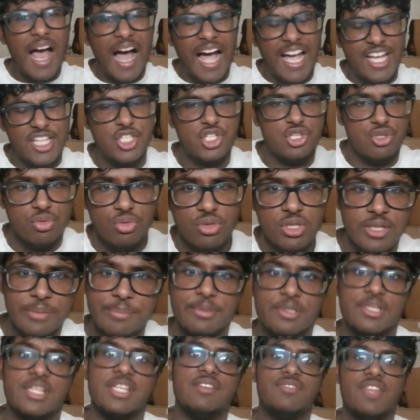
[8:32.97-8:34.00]
I truly
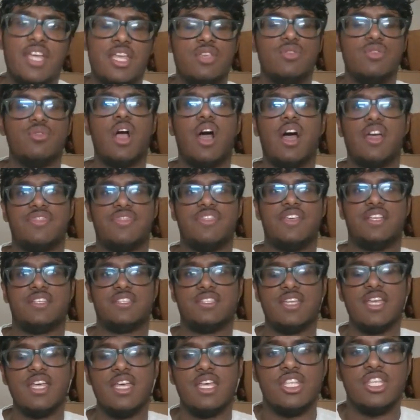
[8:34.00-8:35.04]
believe that you got this.